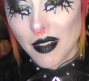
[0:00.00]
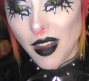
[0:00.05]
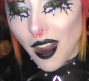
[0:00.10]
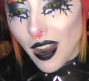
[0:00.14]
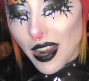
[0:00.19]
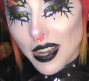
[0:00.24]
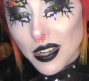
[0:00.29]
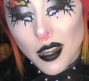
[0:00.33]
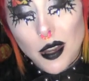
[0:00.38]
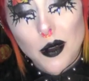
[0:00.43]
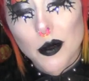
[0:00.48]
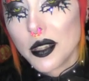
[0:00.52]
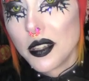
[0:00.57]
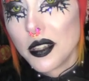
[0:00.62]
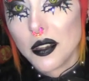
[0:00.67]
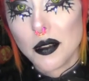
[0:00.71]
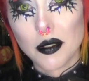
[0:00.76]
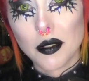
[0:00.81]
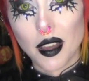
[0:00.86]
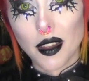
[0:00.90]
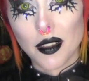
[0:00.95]
I know and
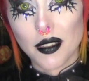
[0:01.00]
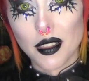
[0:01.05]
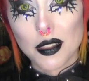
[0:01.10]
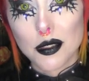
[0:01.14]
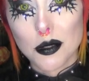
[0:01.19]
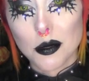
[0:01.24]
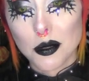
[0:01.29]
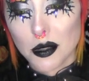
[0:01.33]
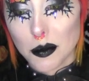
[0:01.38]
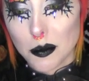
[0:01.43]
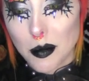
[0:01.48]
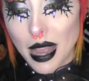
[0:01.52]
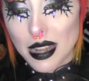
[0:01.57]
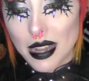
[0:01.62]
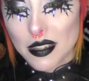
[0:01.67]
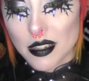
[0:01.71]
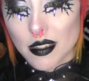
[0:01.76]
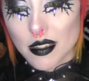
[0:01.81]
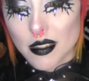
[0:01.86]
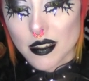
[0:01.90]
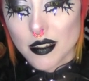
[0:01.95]
you know, that's all that
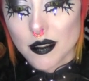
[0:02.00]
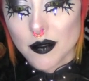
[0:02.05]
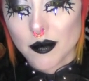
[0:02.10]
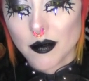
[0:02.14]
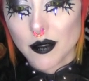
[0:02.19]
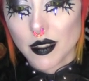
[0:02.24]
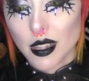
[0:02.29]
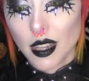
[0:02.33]
matters.